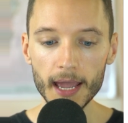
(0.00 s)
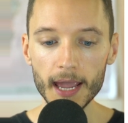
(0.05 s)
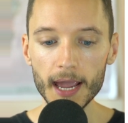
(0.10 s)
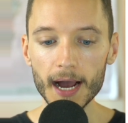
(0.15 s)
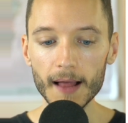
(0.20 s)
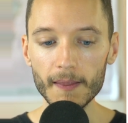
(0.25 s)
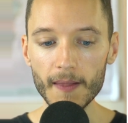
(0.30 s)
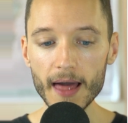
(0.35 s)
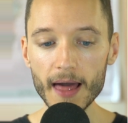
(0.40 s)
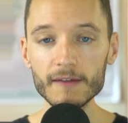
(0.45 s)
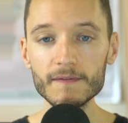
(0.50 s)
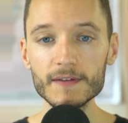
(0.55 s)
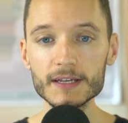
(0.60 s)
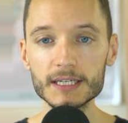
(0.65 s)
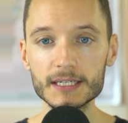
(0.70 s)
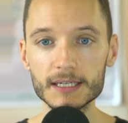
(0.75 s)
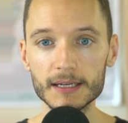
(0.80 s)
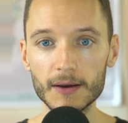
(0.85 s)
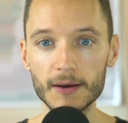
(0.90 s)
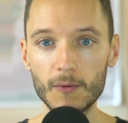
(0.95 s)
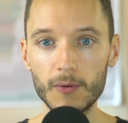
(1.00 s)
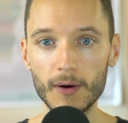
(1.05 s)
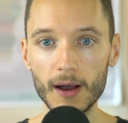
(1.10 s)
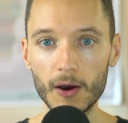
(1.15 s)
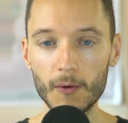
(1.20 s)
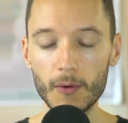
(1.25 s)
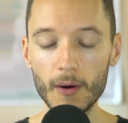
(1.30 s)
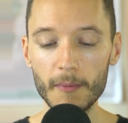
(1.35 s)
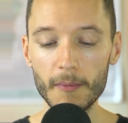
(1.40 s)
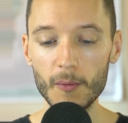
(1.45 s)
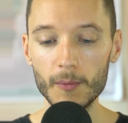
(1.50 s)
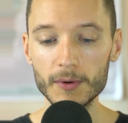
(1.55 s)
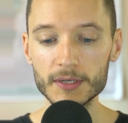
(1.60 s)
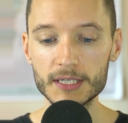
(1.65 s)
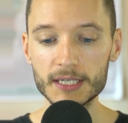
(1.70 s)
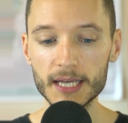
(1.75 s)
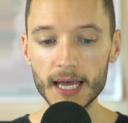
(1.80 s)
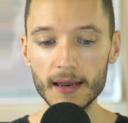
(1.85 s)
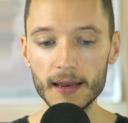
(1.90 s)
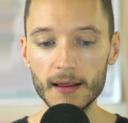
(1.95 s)
A lot of this equipment was
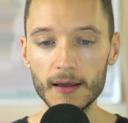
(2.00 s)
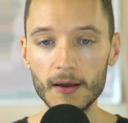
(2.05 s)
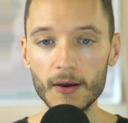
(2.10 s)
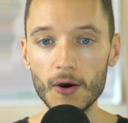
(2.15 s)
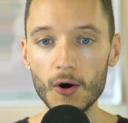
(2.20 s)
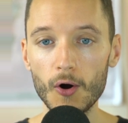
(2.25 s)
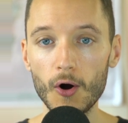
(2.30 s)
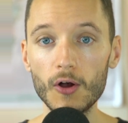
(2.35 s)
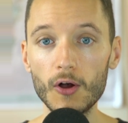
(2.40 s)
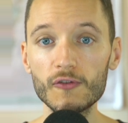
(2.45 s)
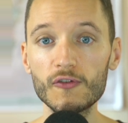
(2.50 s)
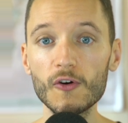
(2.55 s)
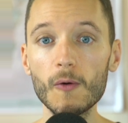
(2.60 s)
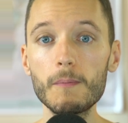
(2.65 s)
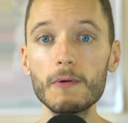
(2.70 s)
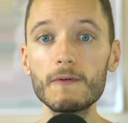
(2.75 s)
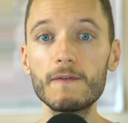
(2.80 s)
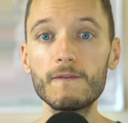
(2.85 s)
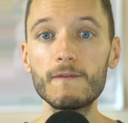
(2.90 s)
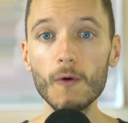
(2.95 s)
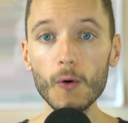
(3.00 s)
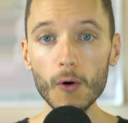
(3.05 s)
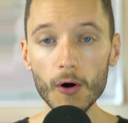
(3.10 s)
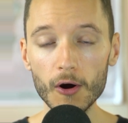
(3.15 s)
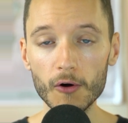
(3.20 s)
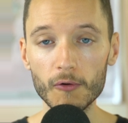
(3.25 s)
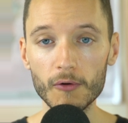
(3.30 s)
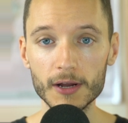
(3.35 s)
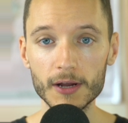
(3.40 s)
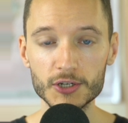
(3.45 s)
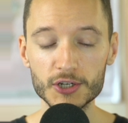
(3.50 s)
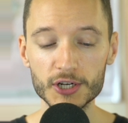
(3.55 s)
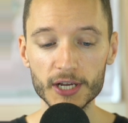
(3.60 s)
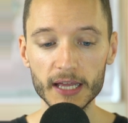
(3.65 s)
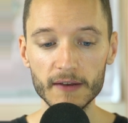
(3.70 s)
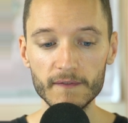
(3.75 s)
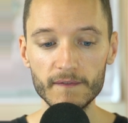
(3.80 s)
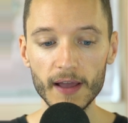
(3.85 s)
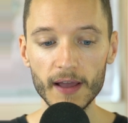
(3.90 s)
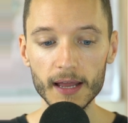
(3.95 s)
sent also before Russia
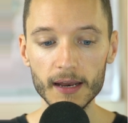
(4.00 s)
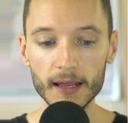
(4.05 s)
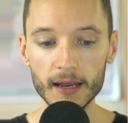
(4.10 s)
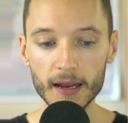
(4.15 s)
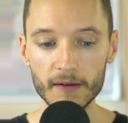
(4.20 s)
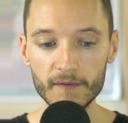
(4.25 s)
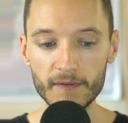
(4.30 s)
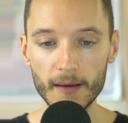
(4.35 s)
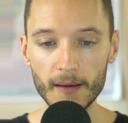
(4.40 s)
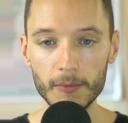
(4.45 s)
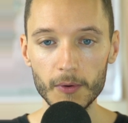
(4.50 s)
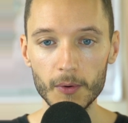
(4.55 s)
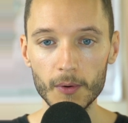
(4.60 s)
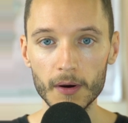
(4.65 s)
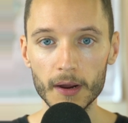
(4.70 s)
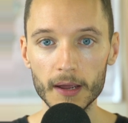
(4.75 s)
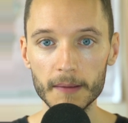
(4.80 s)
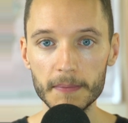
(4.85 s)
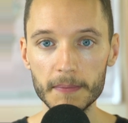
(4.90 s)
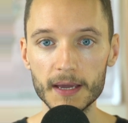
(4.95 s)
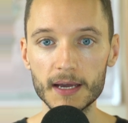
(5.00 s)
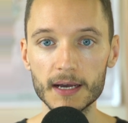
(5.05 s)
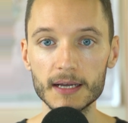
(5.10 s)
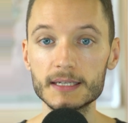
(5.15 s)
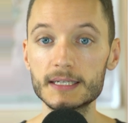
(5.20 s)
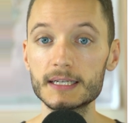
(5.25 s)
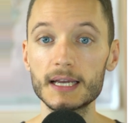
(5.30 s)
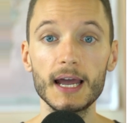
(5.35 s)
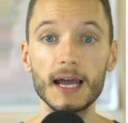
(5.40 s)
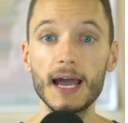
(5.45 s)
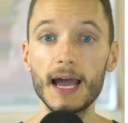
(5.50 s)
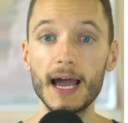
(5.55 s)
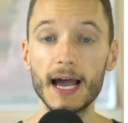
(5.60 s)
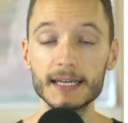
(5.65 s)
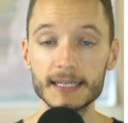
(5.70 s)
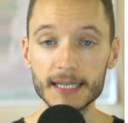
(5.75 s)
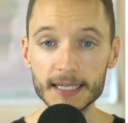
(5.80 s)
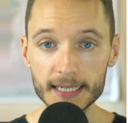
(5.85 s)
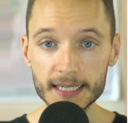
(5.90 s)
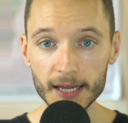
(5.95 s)
invaded in February, because,
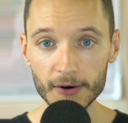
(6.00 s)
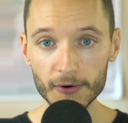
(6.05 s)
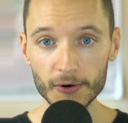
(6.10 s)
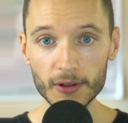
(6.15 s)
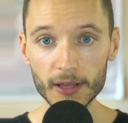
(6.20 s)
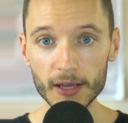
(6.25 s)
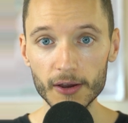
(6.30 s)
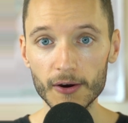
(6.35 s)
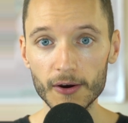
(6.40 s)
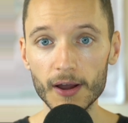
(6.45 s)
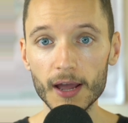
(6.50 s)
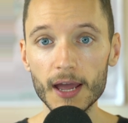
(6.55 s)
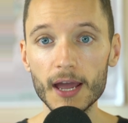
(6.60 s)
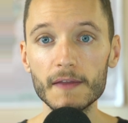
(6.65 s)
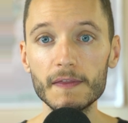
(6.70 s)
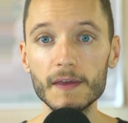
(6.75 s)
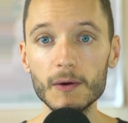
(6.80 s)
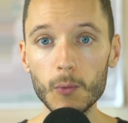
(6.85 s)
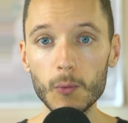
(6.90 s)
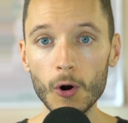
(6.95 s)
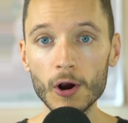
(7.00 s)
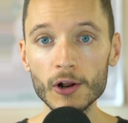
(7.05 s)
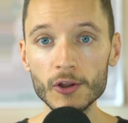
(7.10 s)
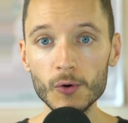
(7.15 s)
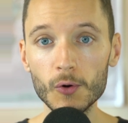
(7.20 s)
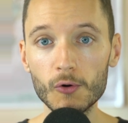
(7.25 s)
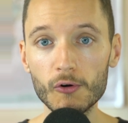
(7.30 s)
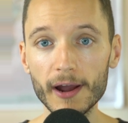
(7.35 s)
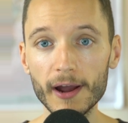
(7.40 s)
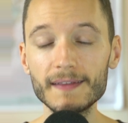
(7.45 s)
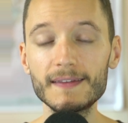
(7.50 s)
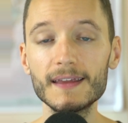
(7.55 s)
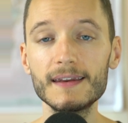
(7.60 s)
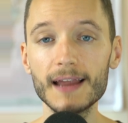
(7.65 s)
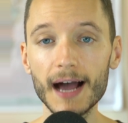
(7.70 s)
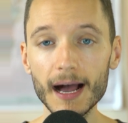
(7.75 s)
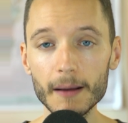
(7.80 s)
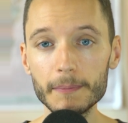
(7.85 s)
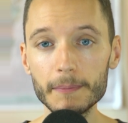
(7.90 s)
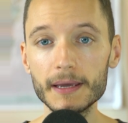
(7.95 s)
as I said earlier, the war in Ukraine did
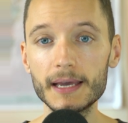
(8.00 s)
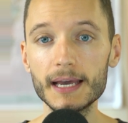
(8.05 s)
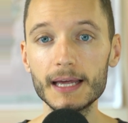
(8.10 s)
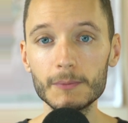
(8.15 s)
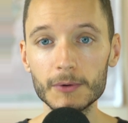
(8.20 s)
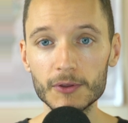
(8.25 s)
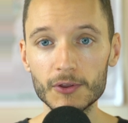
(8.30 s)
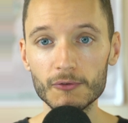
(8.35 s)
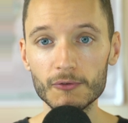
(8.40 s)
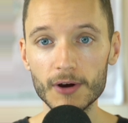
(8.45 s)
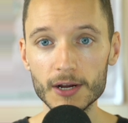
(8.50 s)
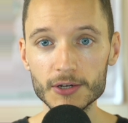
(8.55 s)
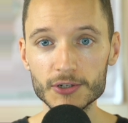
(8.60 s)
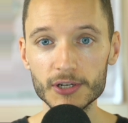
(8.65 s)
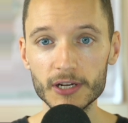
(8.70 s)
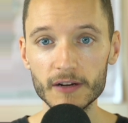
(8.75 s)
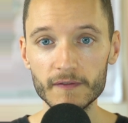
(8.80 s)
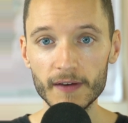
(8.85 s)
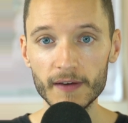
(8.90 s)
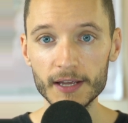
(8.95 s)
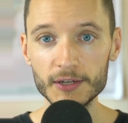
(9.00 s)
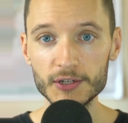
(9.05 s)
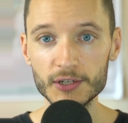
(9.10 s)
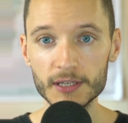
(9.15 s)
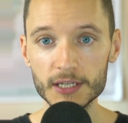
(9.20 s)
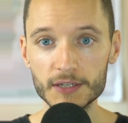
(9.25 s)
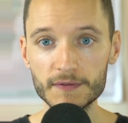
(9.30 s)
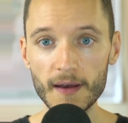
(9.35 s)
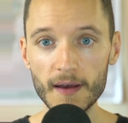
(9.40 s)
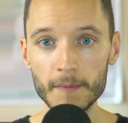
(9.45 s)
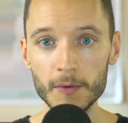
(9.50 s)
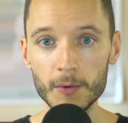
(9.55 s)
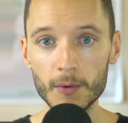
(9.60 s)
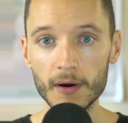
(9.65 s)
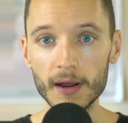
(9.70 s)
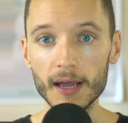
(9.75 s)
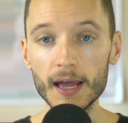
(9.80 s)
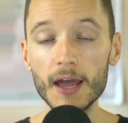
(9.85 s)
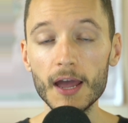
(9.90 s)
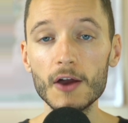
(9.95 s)
not begin with the Russian invasion this
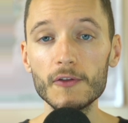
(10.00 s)
February.